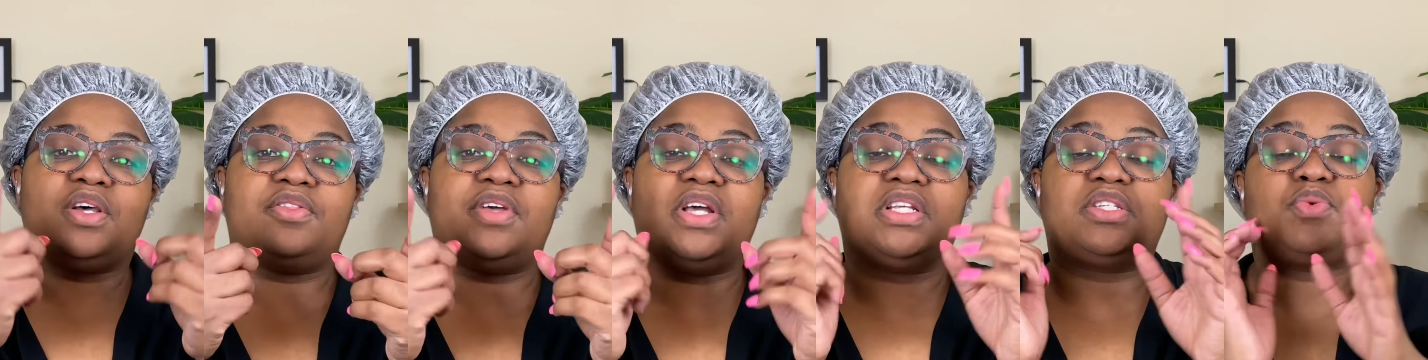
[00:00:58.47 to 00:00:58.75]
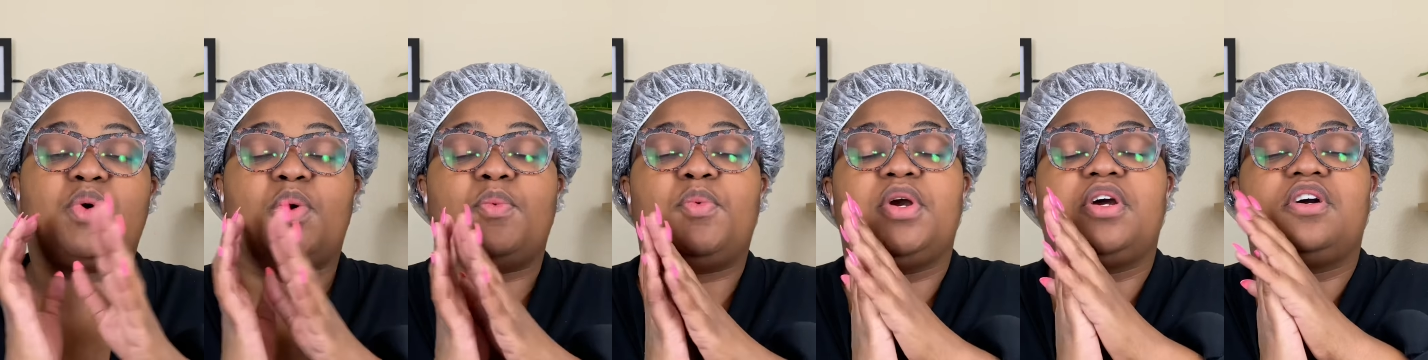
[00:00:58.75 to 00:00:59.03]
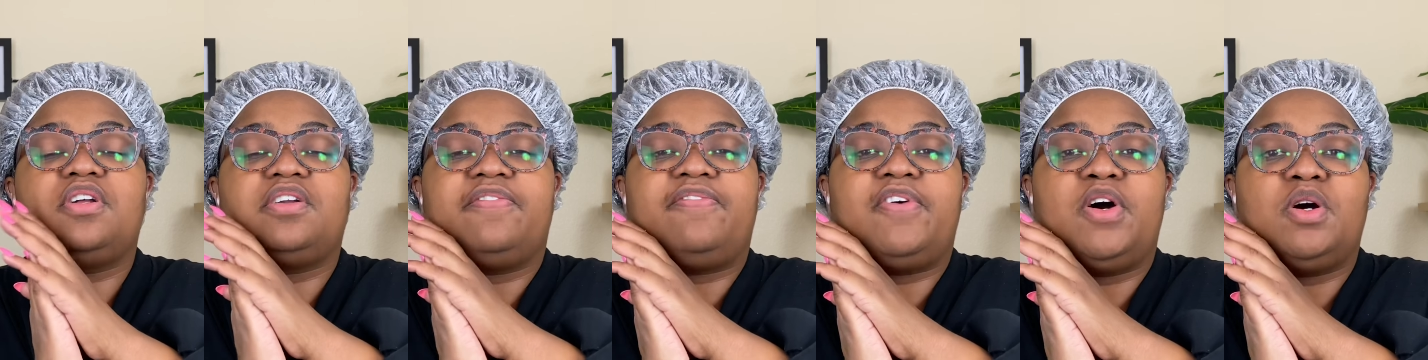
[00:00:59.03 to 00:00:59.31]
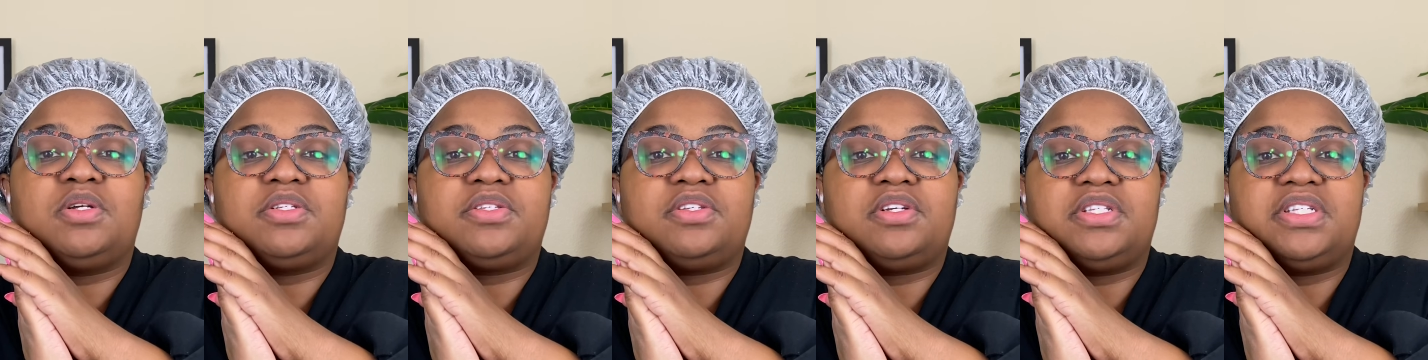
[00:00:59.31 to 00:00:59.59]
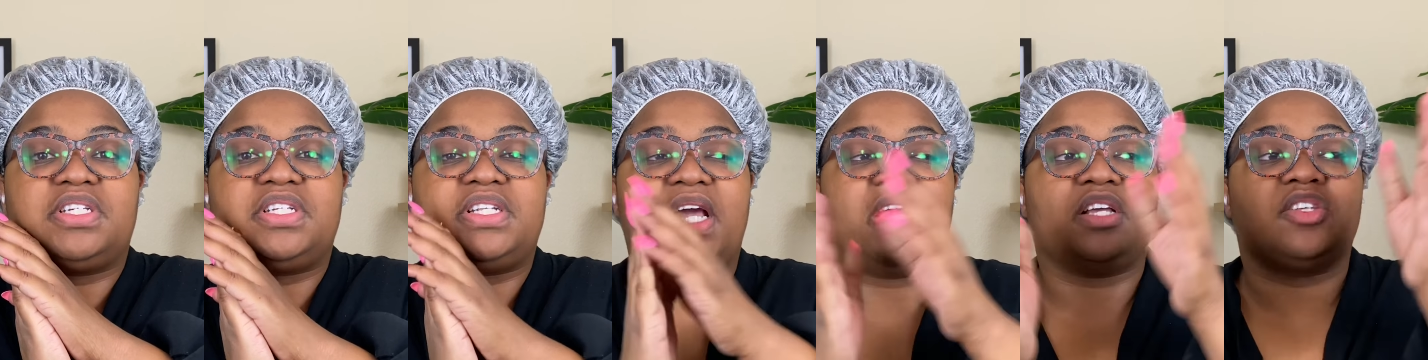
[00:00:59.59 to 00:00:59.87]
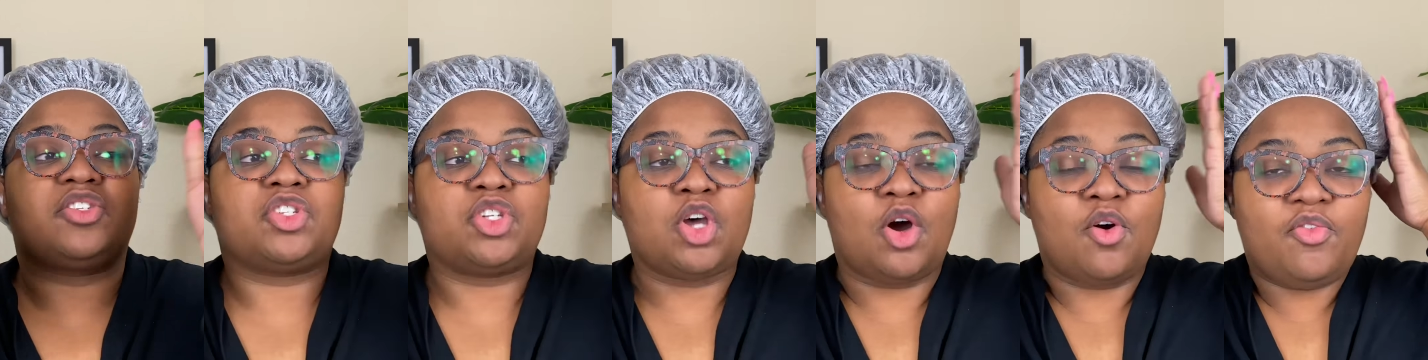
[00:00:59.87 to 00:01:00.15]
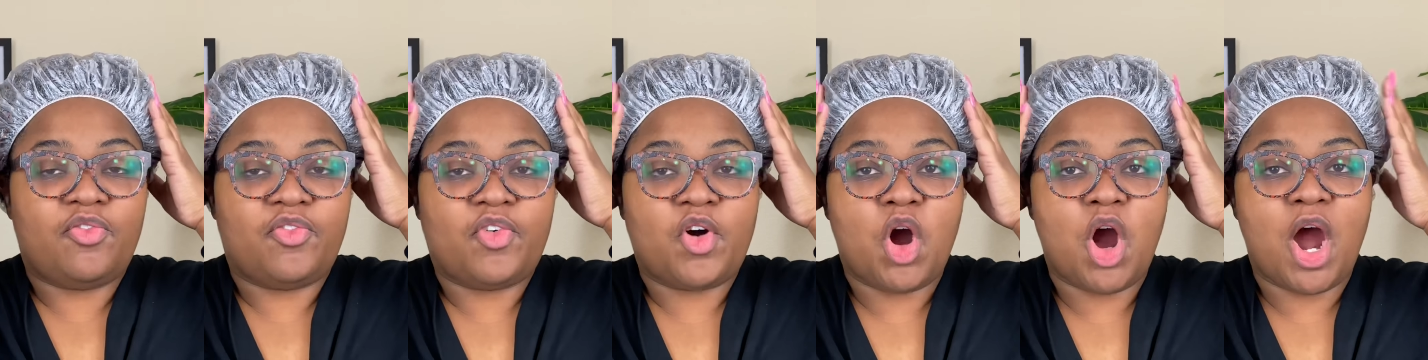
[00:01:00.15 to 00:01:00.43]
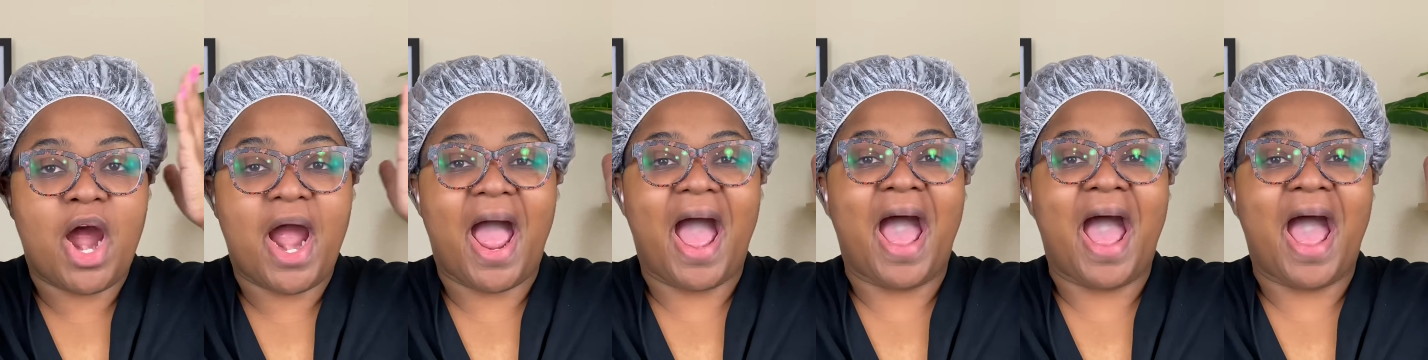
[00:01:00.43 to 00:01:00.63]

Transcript: that's what we're gonna focus on today. So far,